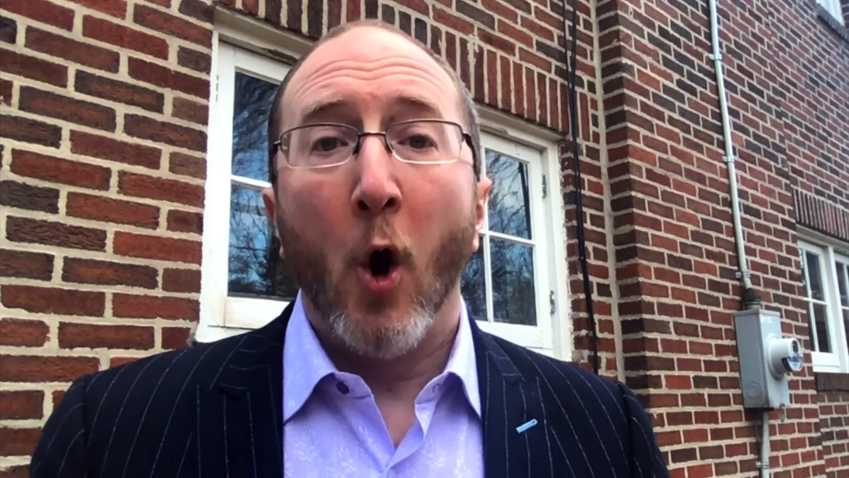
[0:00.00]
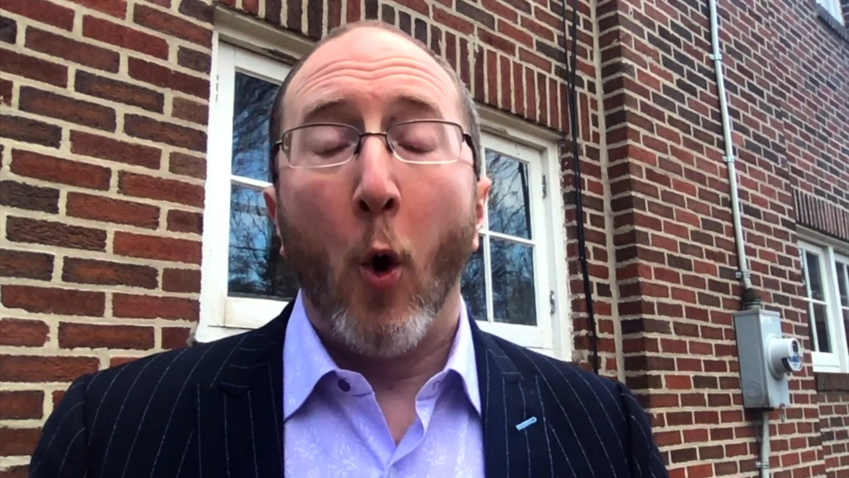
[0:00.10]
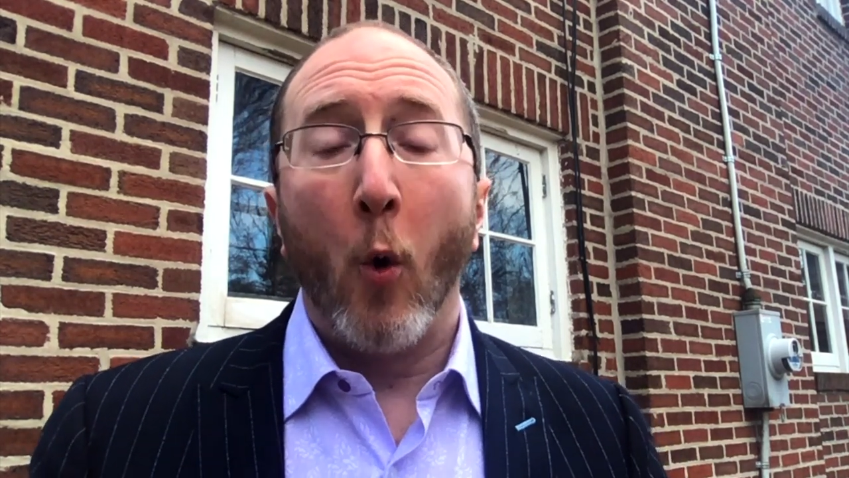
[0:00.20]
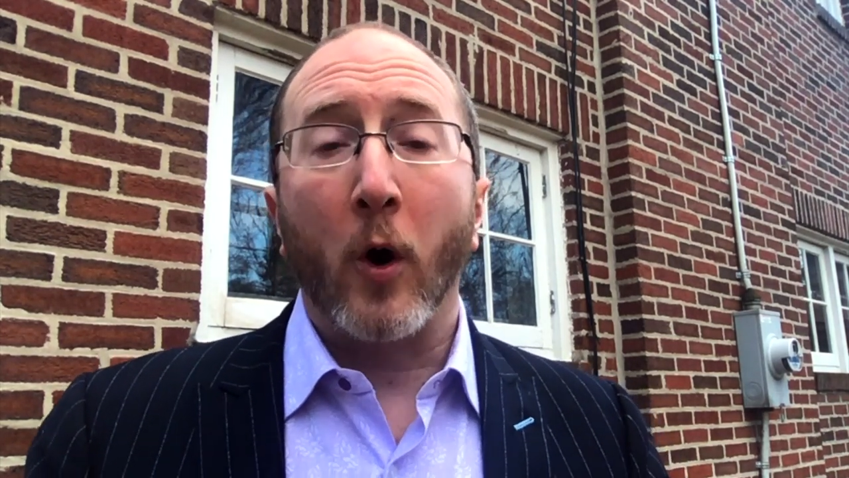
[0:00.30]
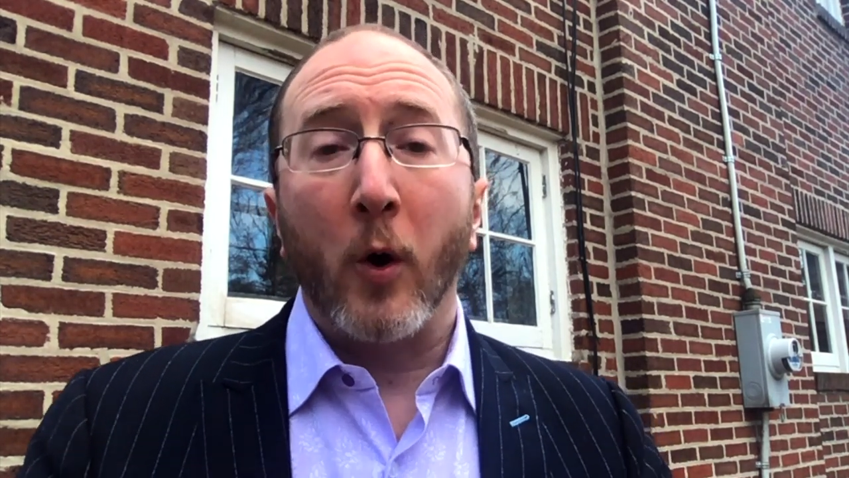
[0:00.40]

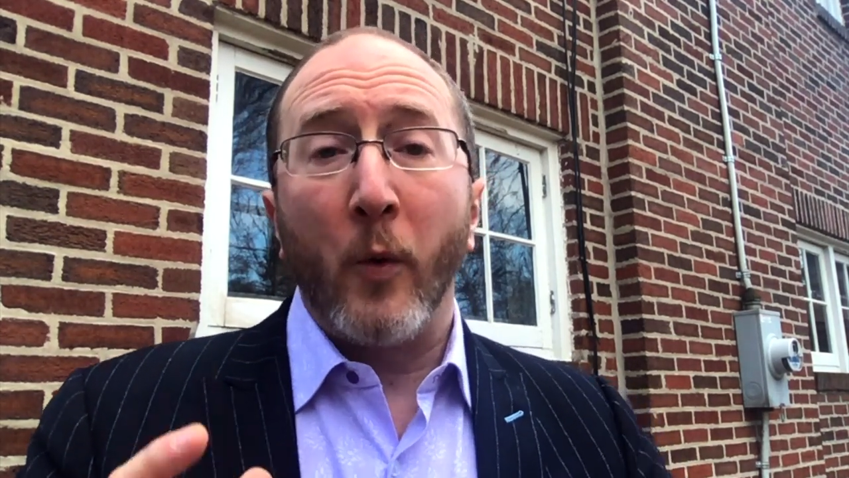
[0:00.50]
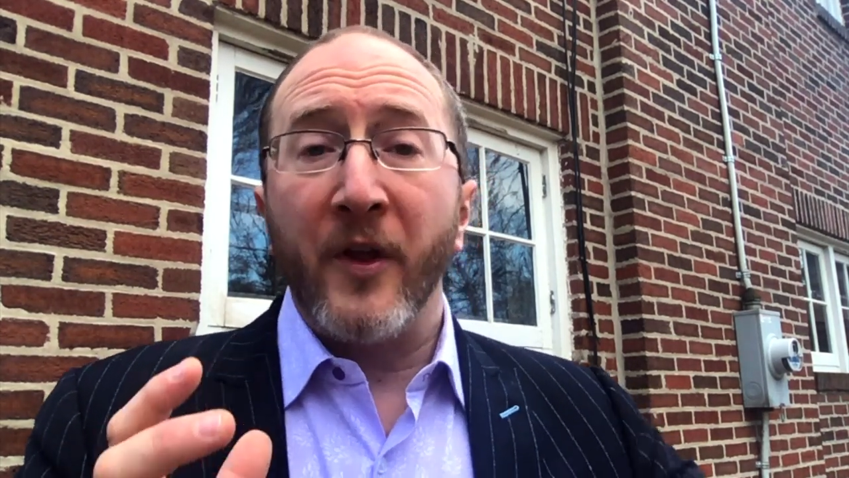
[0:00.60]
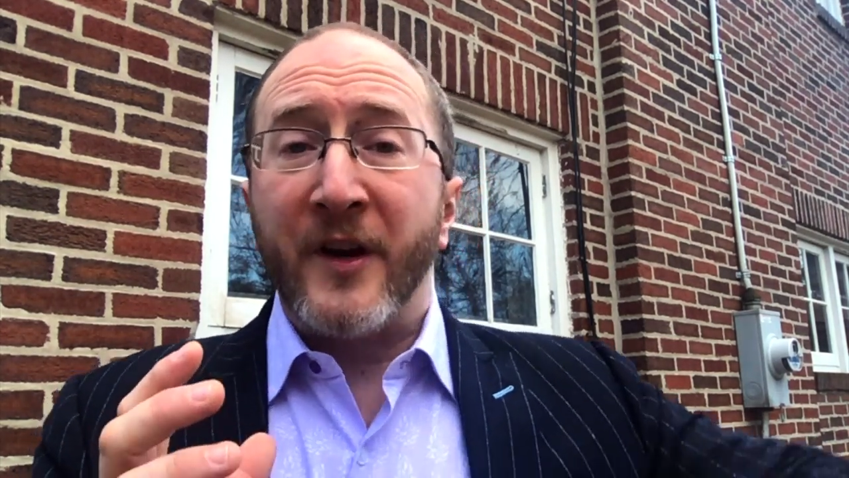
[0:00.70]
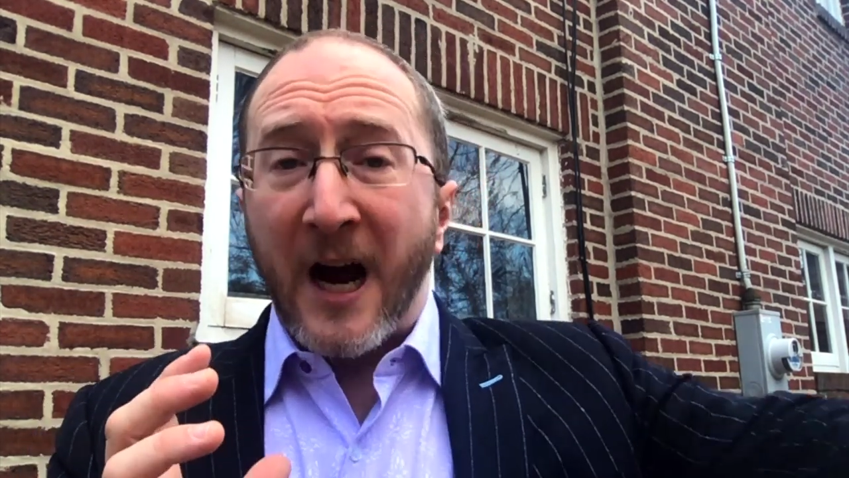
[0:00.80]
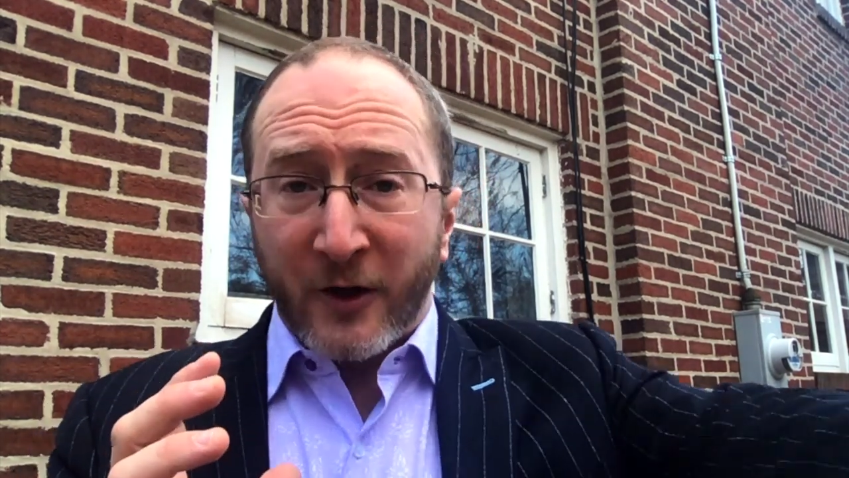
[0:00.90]
or when
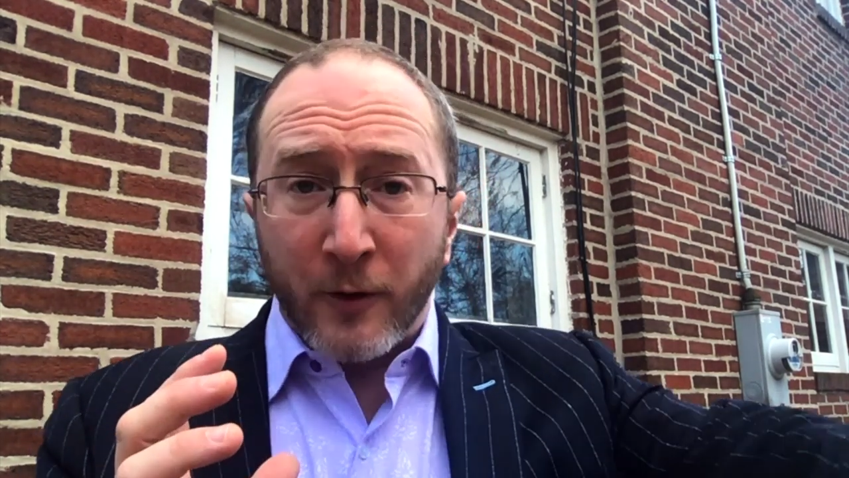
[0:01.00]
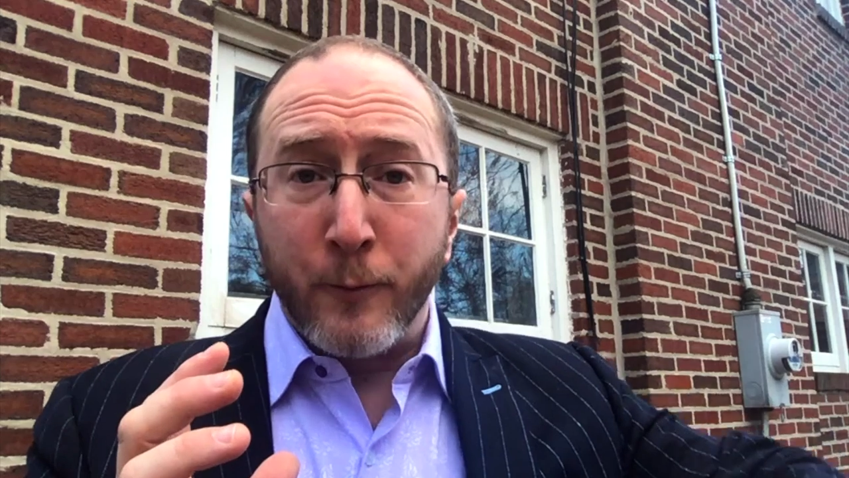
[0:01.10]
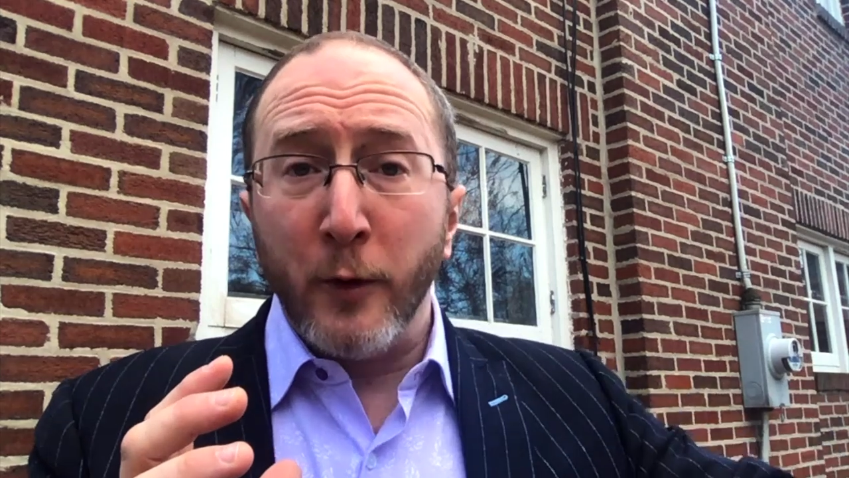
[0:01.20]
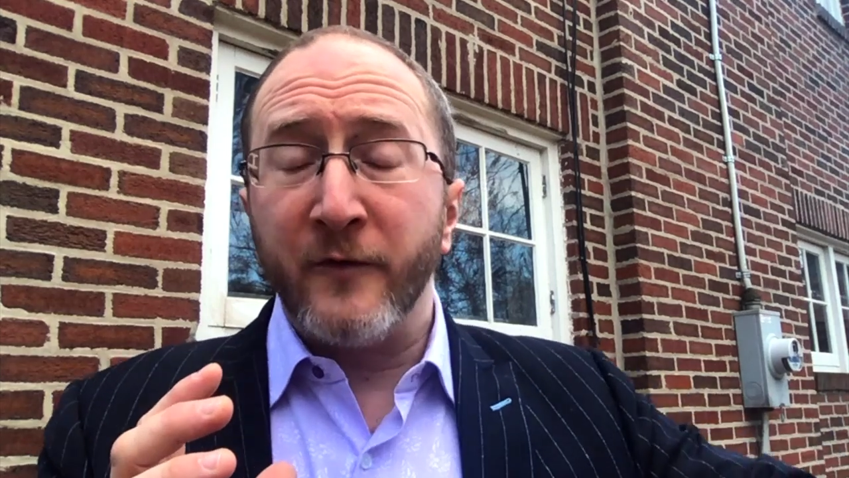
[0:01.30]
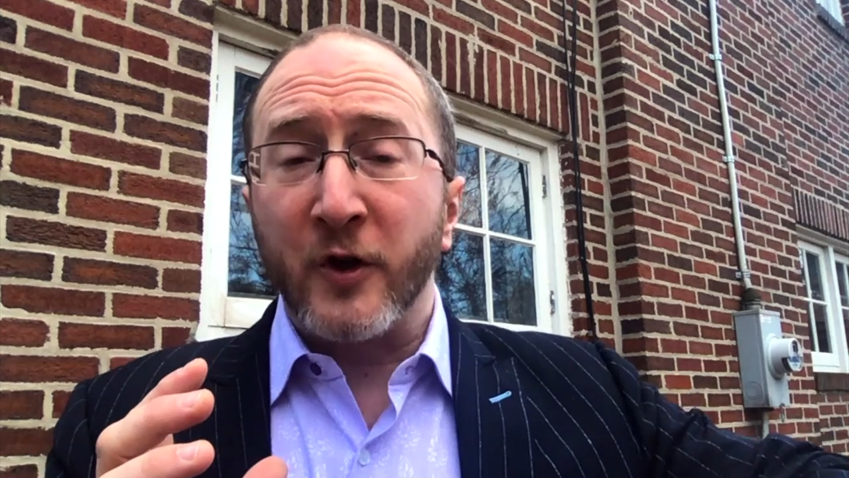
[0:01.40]
the doctor
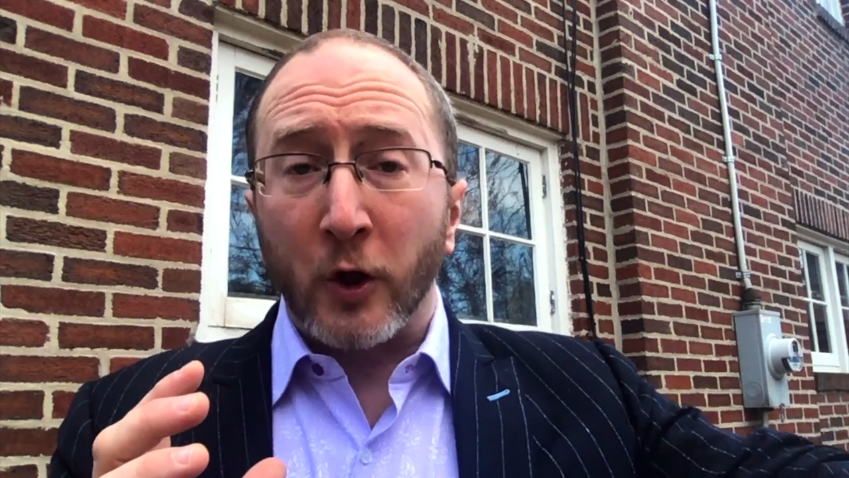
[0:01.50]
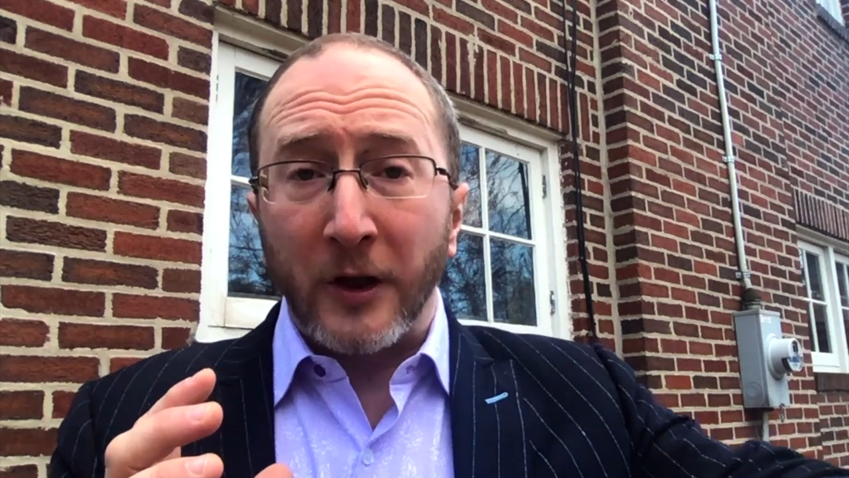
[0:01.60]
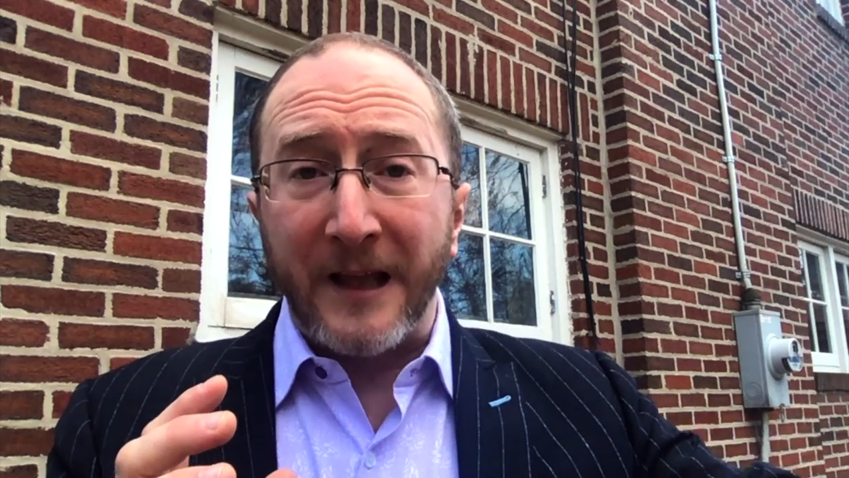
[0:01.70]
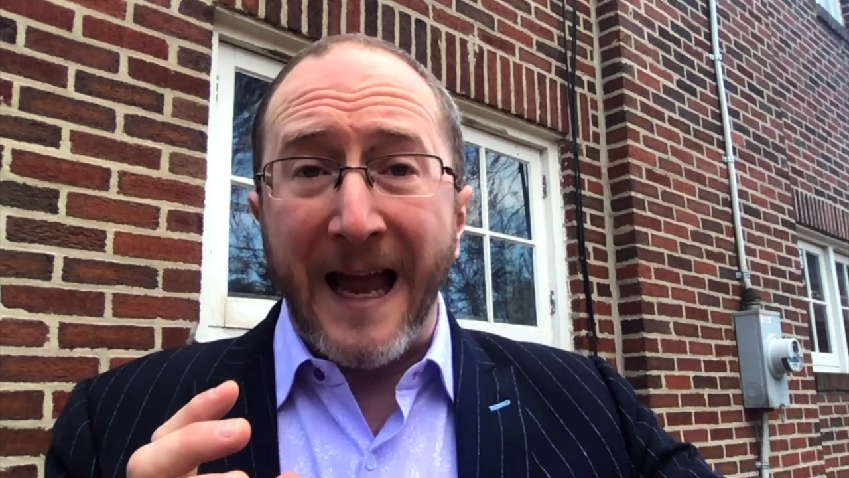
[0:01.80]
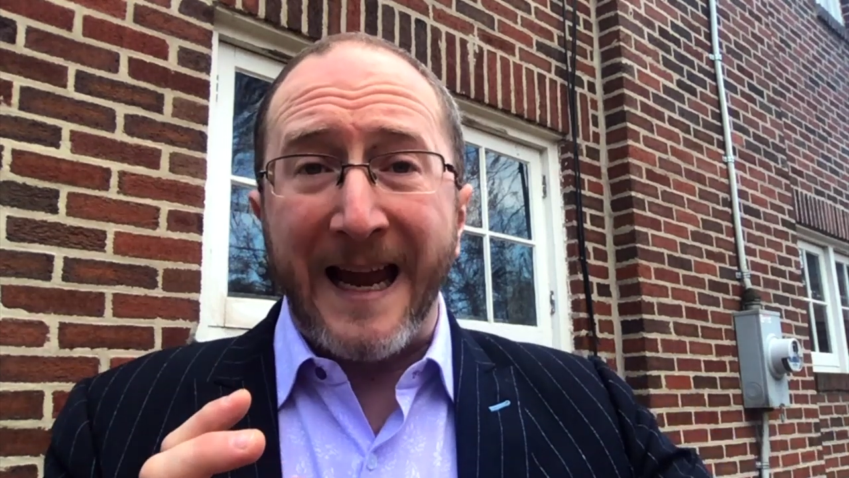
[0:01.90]
moves your
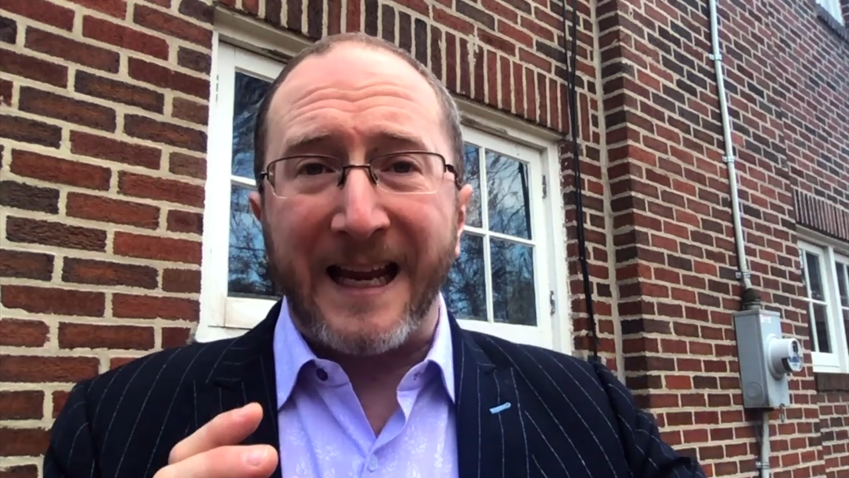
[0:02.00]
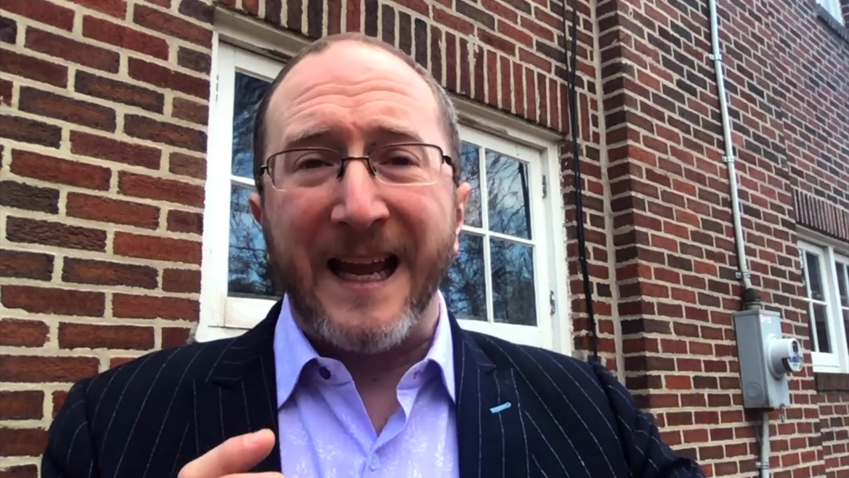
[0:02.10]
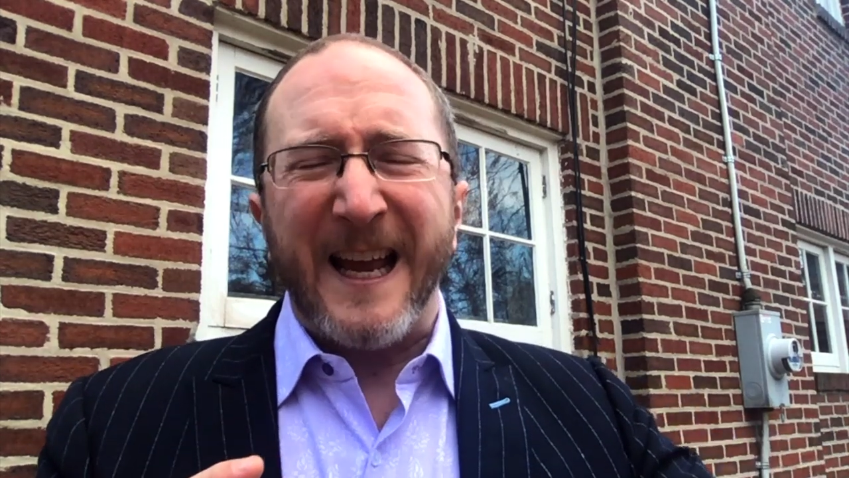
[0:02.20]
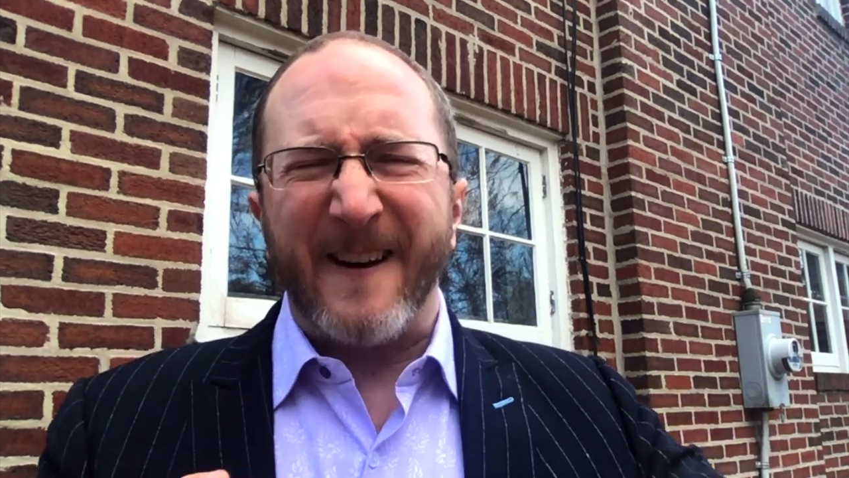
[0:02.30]
leg